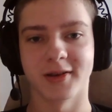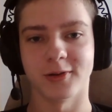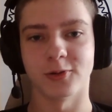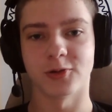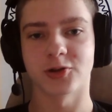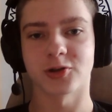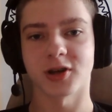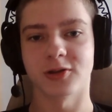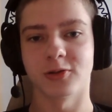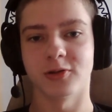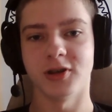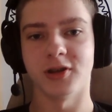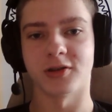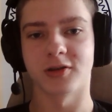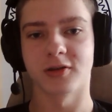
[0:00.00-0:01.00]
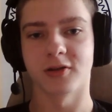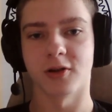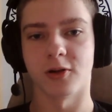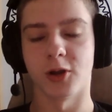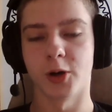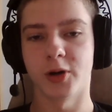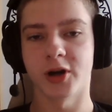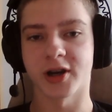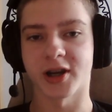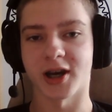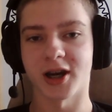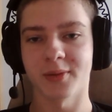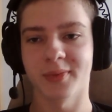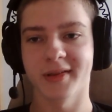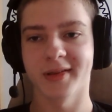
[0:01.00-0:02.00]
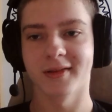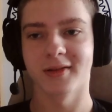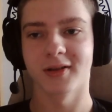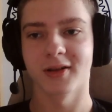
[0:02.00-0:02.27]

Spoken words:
you try to eat lower carbs,